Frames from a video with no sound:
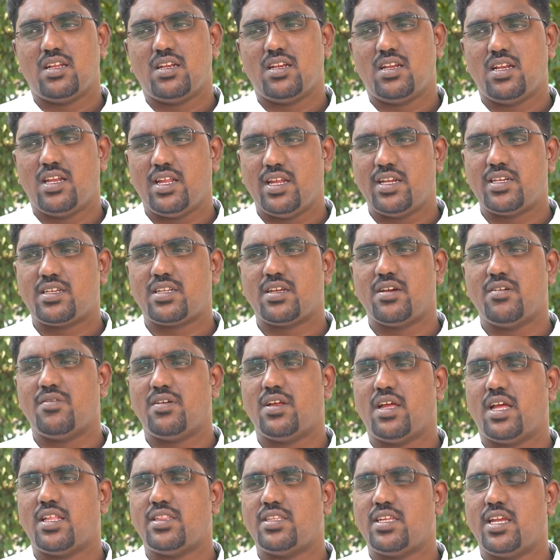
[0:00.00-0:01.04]
Later,
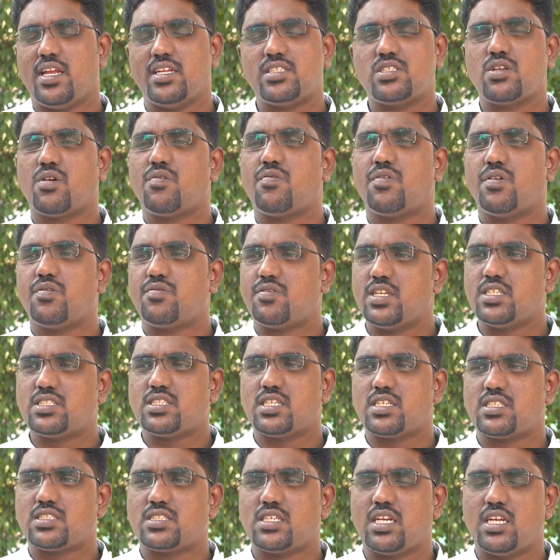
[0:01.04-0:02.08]
at the age of
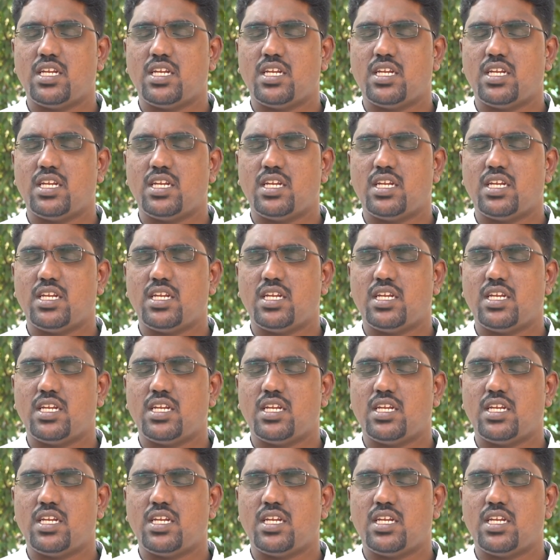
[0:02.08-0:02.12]
56,